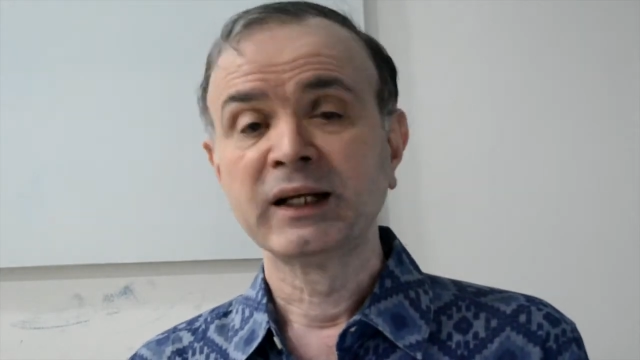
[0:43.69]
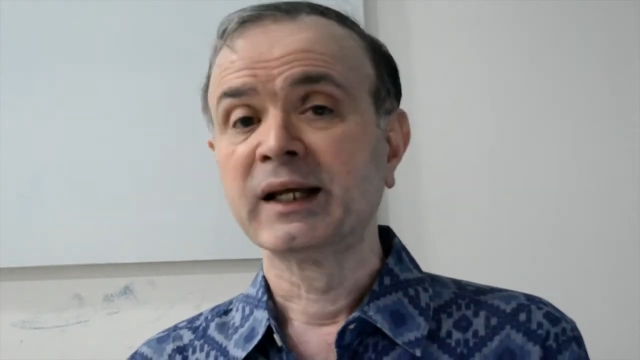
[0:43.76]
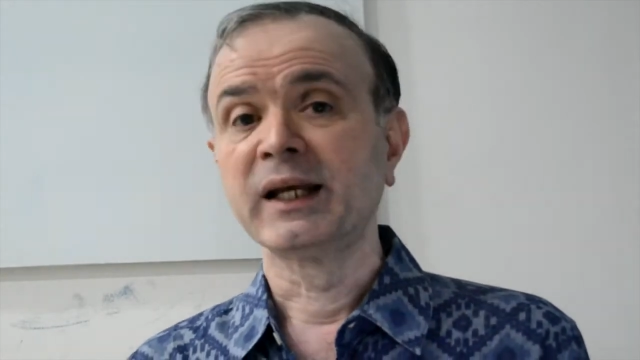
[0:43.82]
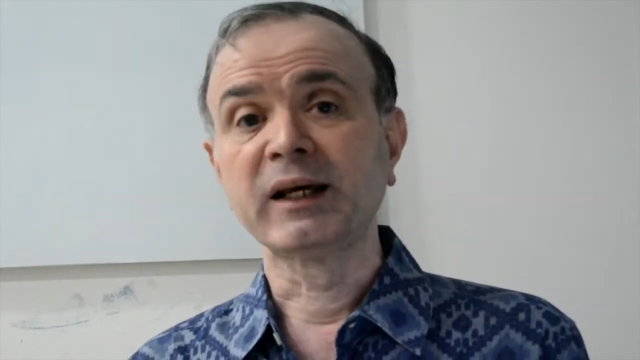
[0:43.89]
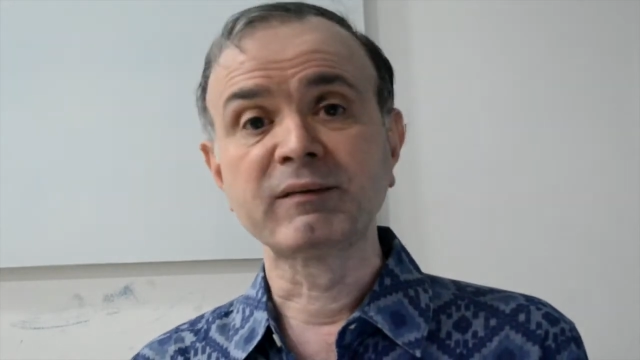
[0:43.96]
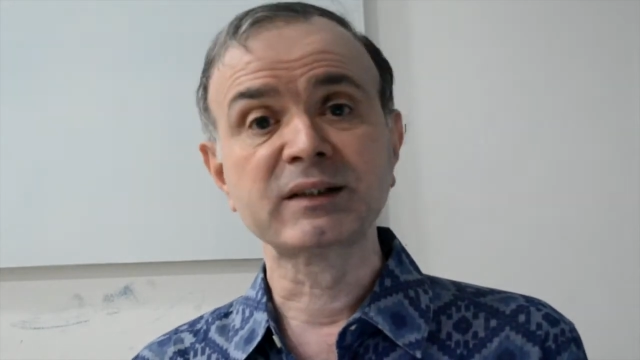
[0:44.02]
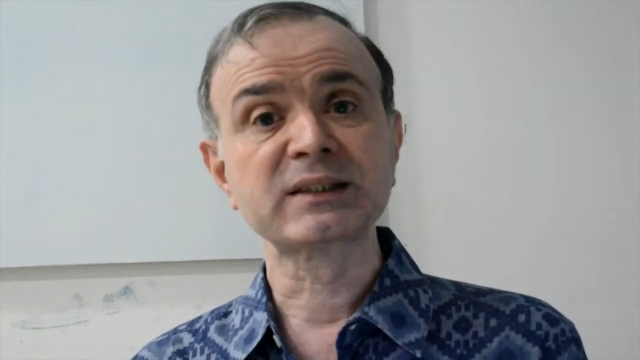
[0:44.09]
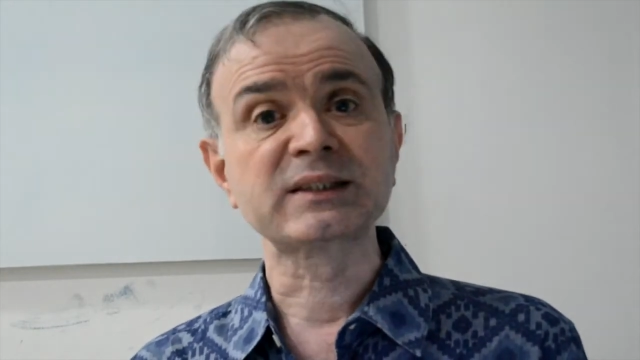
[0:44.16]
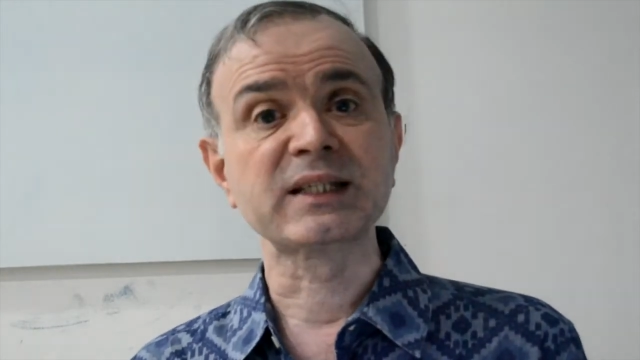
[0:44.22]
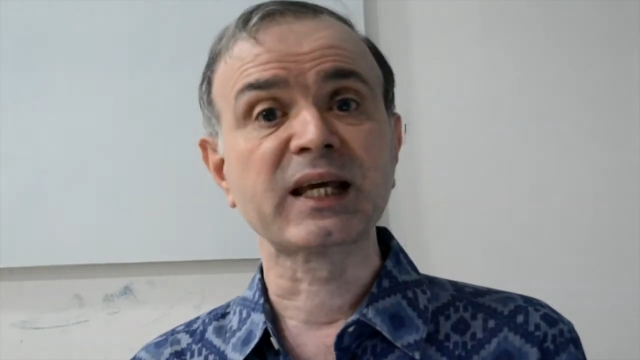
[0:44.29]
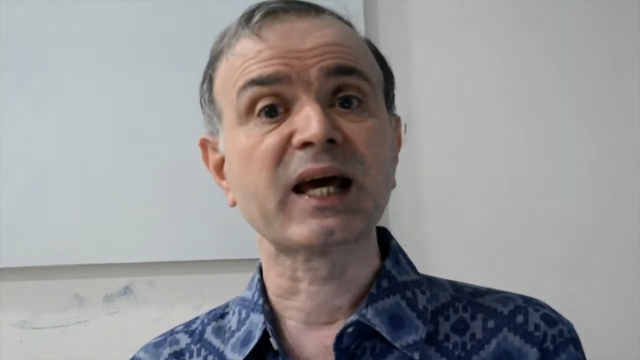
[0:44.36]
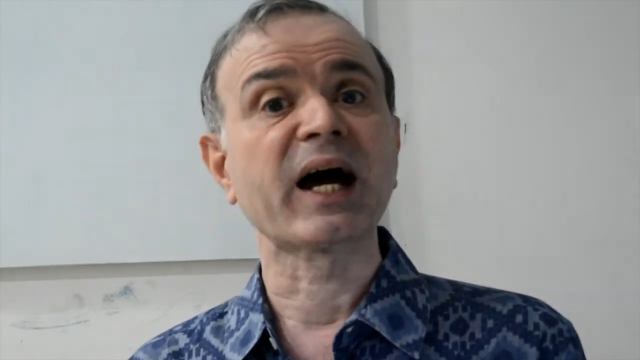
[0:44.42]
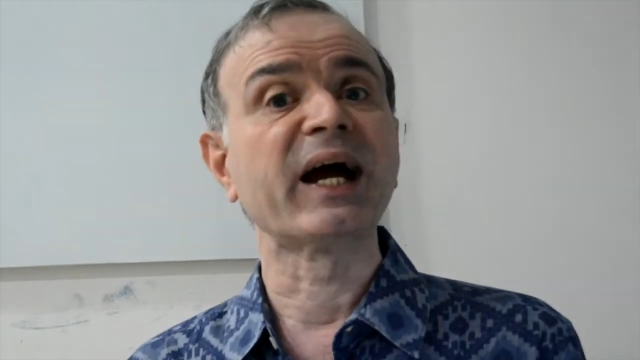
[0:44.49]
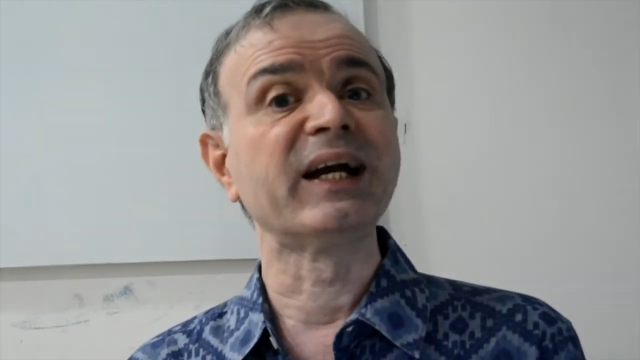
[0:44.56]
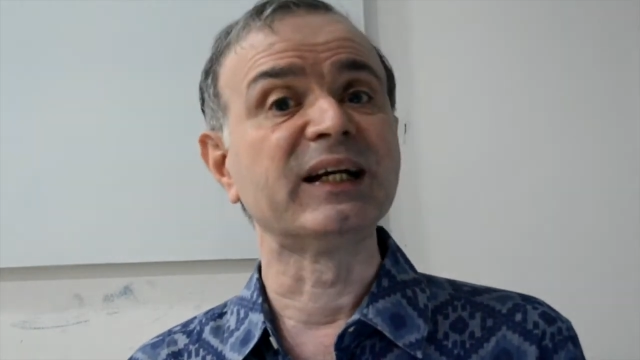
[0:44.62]
Never
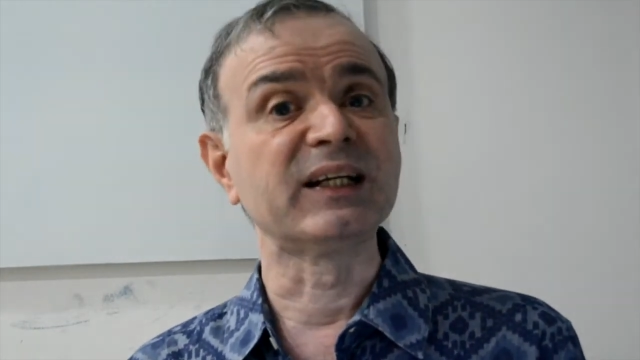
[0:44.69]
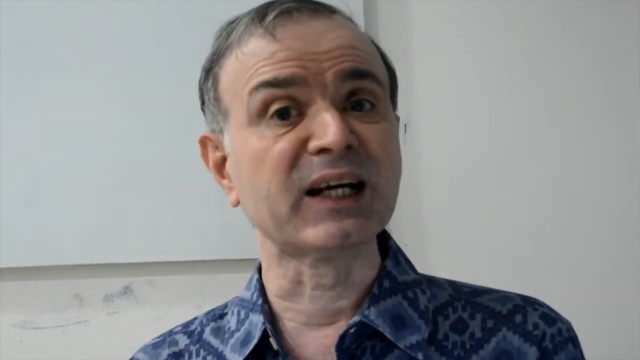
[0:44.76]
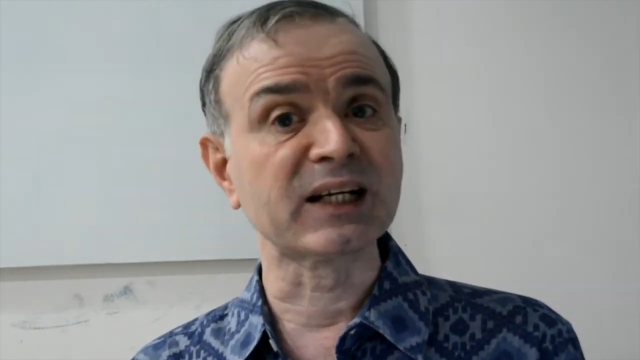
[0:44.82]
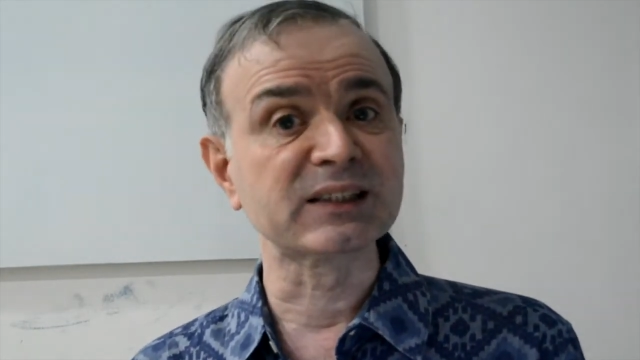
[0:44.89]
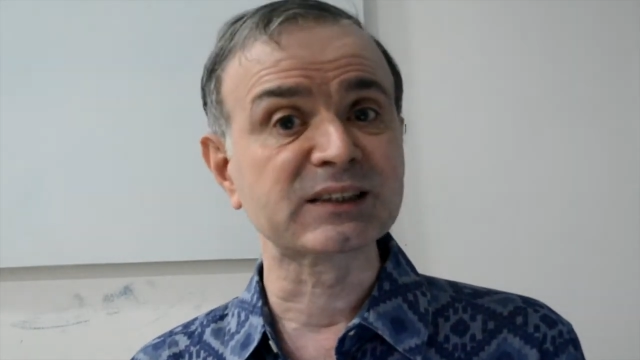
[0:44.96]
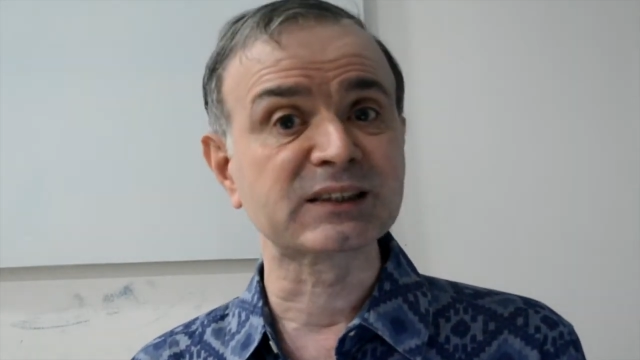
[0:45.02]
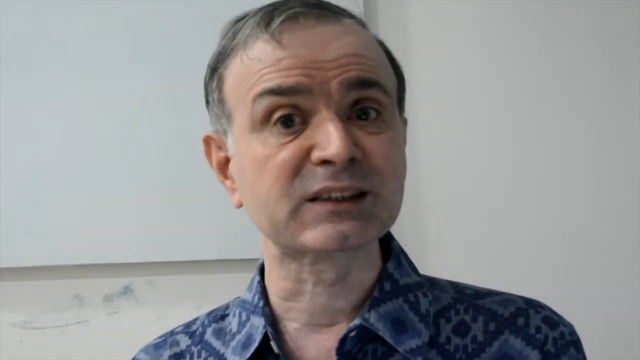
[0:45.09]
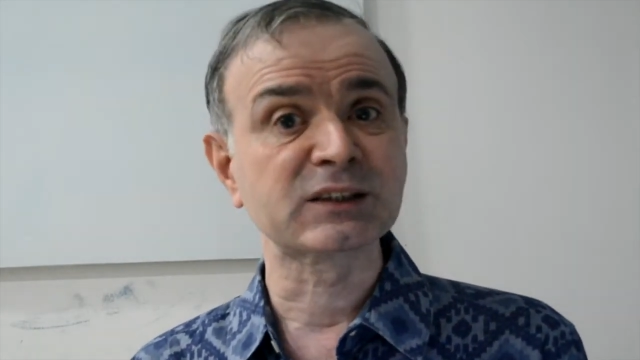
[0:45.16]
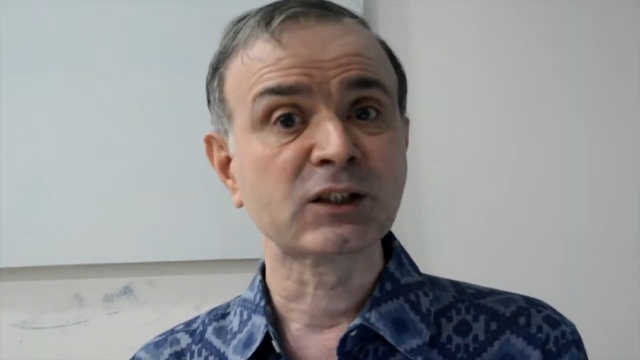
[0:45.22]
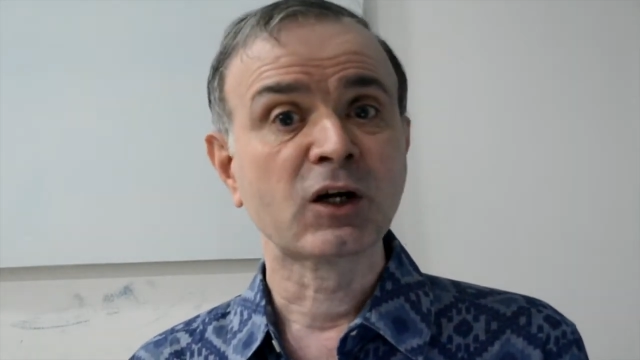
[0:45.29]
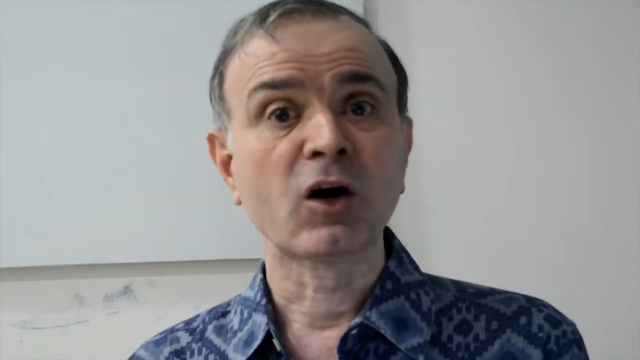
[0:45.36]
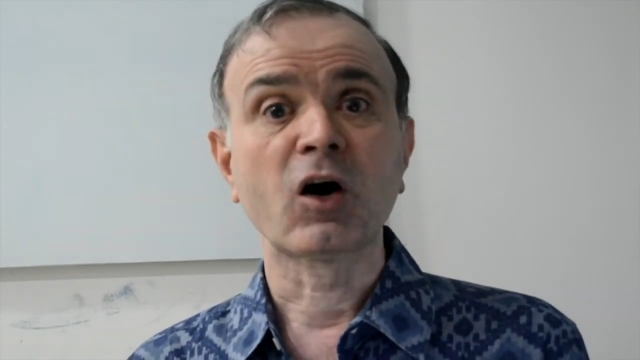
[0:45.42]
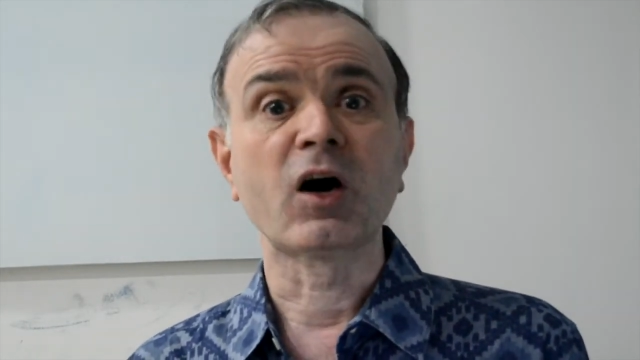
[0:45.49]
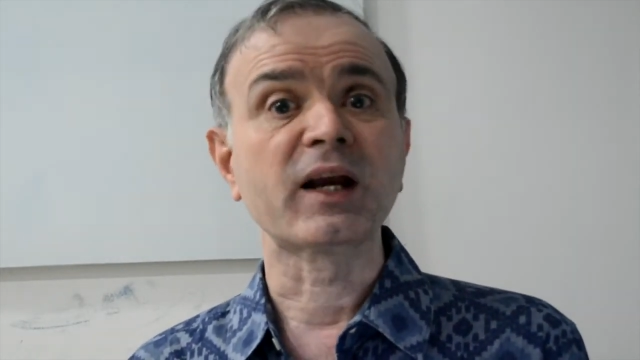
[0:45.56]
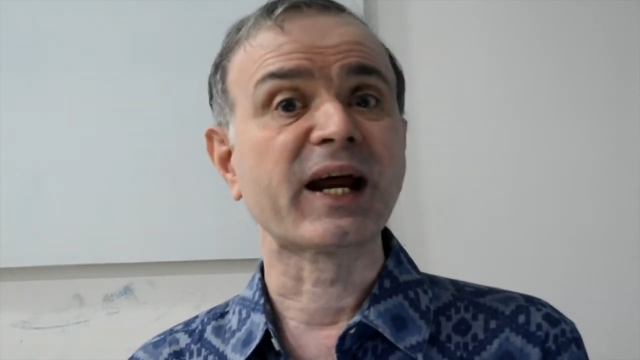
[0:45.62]
say I does
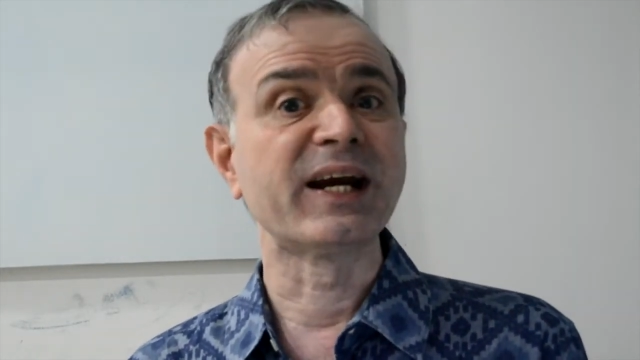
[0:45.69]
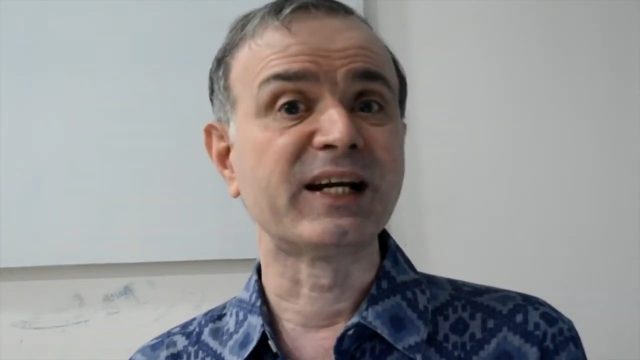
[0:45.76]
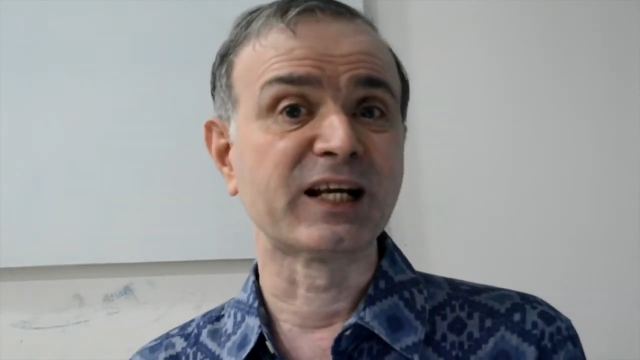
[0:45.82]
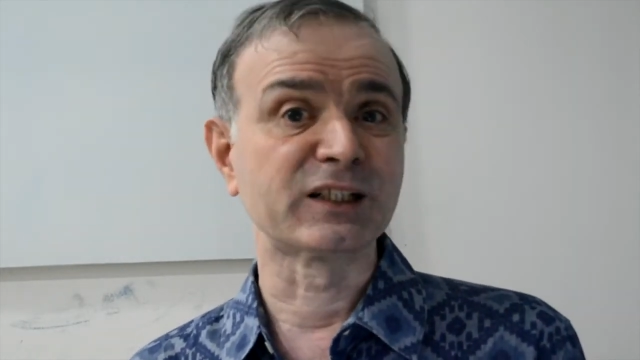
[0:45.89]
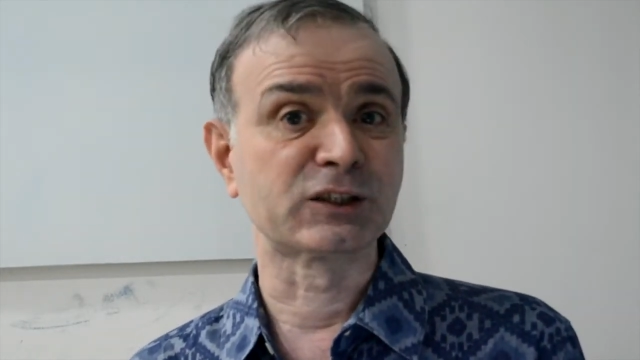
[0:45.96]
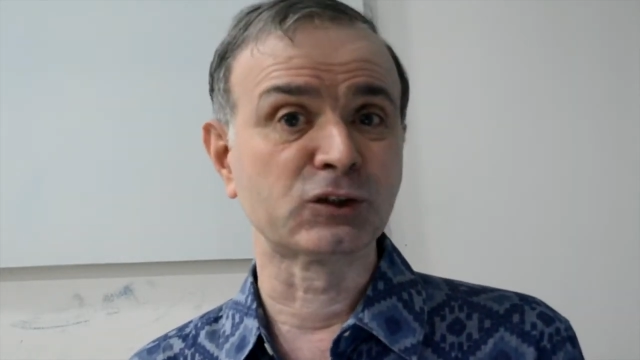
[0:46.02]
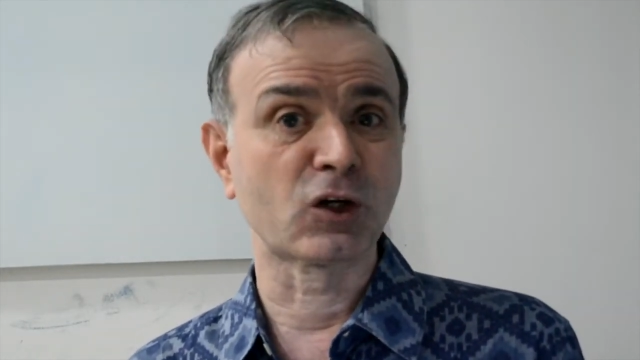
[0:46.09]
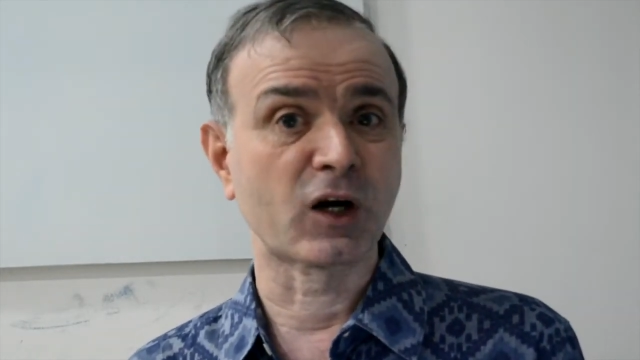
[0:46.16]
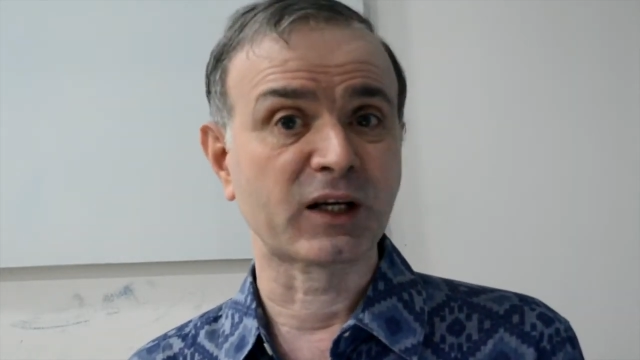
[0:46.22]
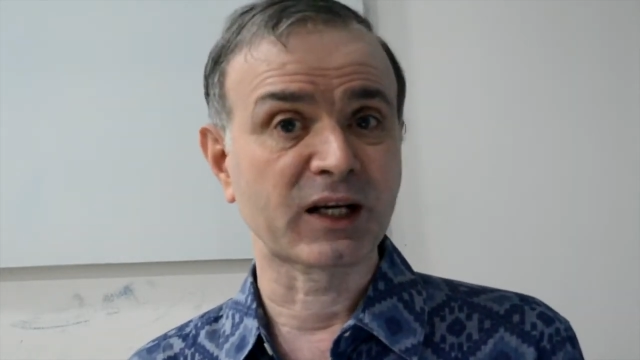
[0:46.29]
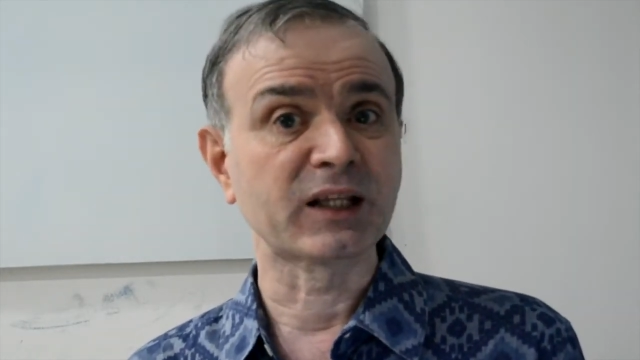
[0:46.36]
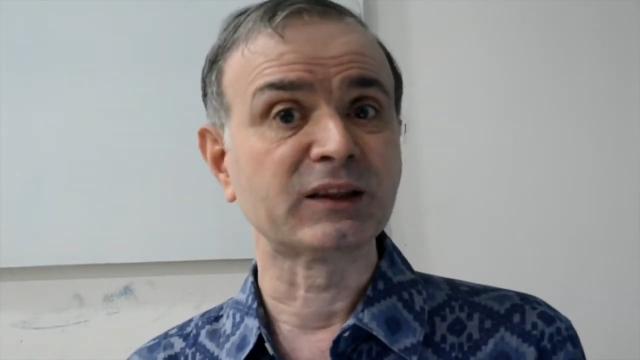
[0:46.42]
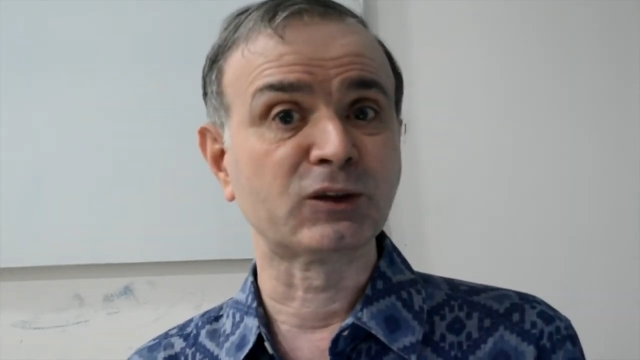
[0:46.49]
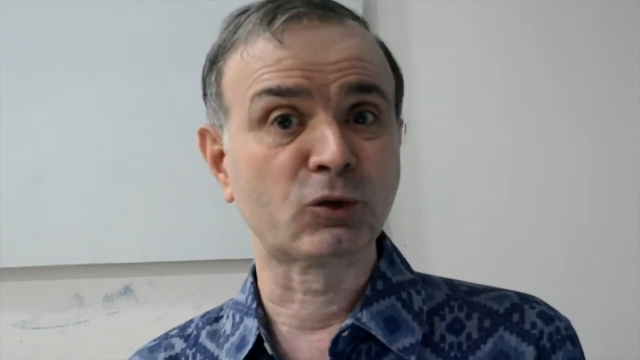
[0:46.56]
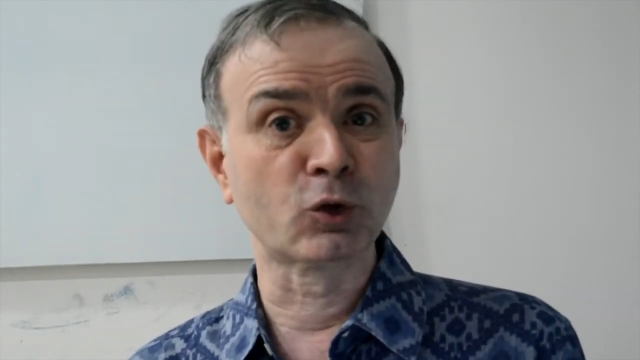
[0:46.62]
or I does
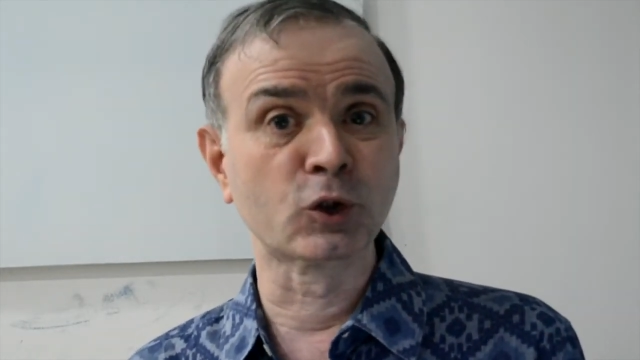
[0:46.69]
not.